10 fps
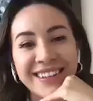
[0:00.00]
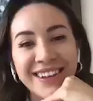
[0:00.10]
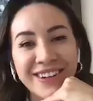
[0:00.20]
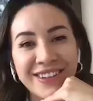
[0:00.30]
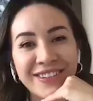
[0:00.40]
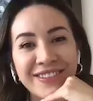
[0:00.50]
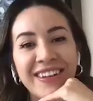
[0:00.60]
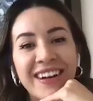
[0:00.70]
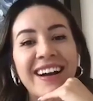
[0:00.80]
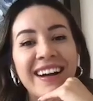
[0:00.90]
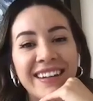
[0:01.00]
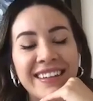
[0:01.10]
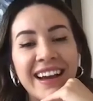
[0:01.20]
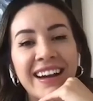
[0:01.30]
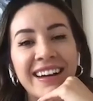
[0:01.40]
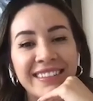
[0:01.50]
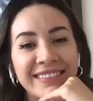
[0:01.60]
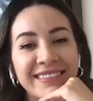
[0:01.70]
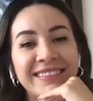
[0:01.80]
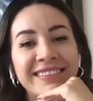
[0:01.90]
know.
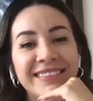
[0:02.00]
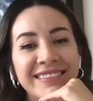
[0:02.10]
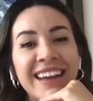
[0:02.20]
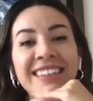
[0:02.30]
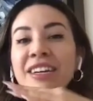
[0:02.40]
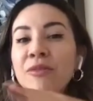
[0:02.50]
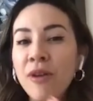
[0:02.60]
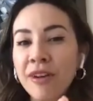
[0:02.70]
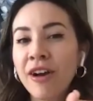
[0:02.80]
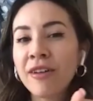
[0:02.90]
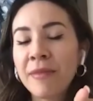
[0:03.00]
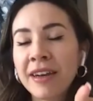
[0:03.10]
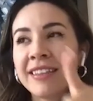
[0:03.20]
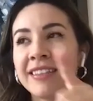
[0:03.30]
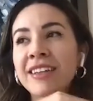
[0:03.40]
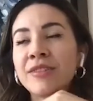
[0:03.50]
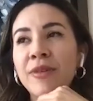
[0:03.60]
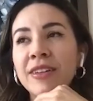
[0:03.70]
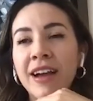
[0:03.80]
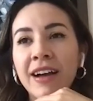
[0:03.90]
Yeah. I did one hard money lend
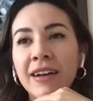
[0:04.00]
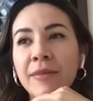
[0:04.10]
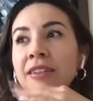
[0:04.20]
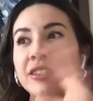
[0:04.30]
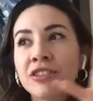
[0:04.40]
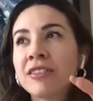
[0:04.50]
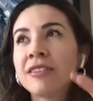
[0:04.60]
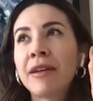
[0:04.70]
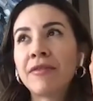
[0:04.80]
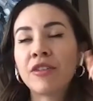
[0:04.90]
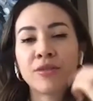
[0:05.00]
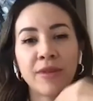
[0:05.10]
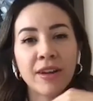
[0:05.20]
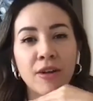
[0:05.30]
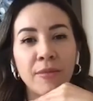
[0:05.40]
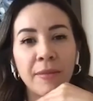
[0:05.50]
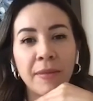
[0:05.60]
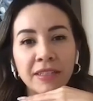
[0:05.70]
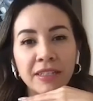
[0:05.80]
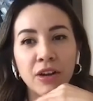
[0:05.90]
one. My first one a couple of
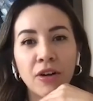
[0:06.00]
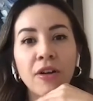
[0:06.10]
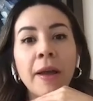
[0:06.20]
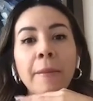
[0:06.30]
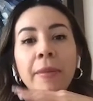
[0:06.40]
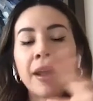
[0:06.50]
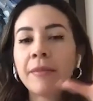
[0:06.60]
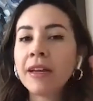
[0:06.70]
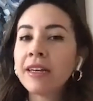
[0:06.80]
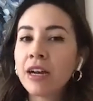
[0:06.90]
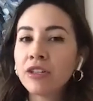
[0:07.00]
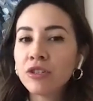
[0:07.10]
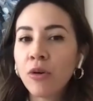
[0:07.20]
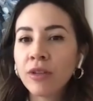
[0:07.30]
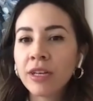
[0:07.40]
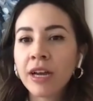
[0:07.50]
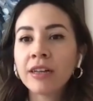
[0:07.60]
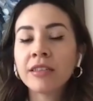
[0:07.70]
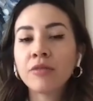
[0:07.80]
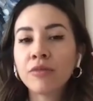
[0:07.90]
months ago, but I'm like now just holding on
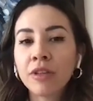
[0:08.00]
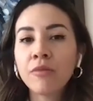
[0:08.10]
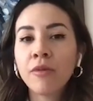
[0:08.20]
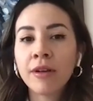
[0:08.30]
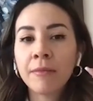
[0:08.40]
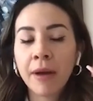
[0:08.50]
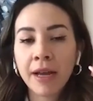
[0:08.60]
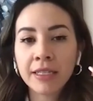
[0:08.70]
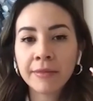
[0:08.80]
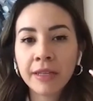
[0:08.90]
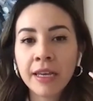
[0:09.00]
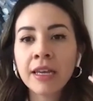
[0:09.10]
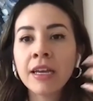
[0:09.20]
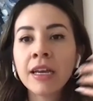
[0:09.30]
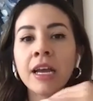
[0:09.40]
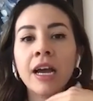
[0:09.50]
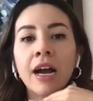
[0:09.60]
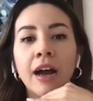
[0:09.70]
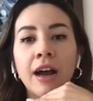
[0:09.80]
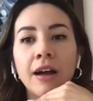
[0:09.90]
because I really want to buy something.
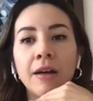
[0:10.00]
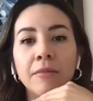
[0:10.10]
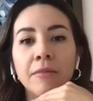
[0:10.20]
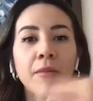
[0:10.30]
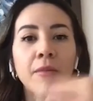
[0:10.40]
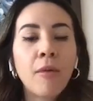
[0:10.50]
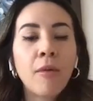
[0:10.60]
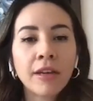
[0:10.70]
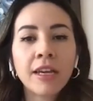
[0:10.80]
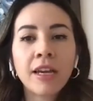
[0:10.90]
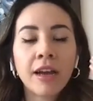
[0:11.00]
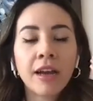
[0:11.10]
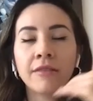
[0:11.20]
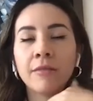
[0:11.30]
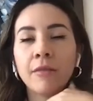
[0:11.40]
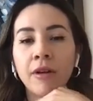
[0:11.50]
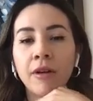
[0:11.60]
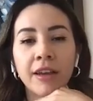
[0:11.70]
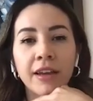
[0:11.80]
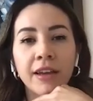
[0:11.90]
In Milwaukee, I live in
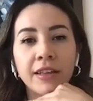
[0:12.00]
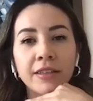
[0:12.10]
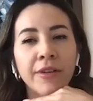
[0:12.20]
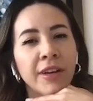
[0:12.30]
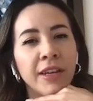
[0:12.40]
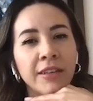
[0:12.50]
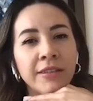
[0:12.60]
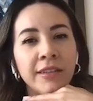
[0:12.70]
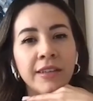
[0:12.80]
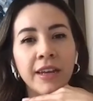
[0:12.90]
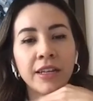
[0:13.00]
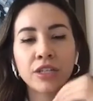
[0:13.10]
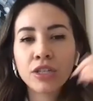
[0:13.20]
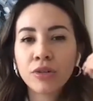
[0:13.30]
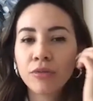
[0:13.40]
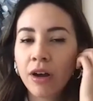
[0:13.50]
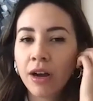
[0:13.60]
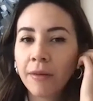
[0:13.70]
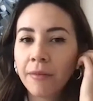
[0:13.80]
Milwaukee, and it's very easy to get into.